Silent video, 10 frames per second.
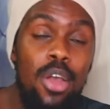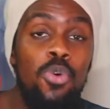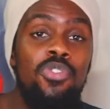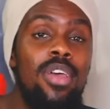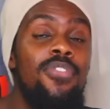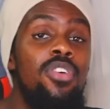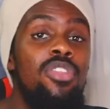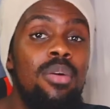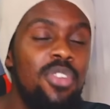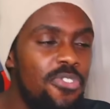Also, give the video a
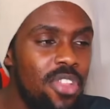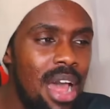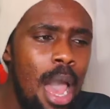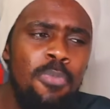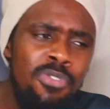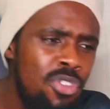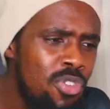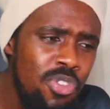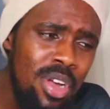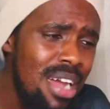thumbs up for the hype of
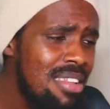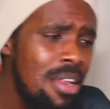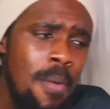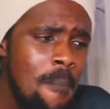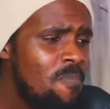Jujutsu Kaisen.